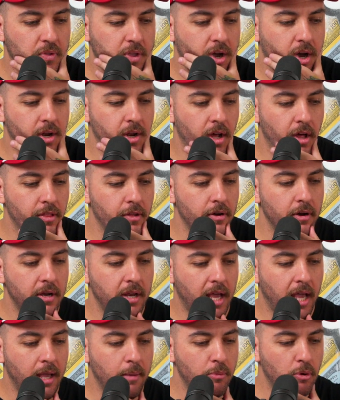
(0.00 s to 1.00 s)
Another
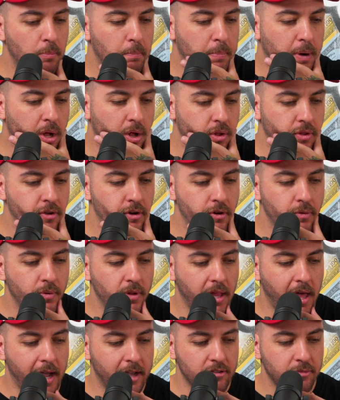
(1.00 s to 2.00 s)
Abel Balder,
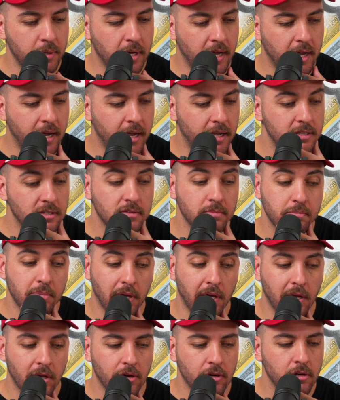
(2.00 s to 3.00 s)
Relax My Eyes,
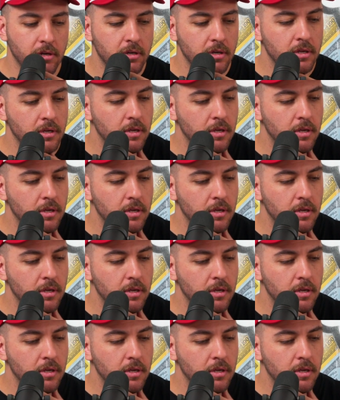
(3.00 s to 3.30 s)
banger.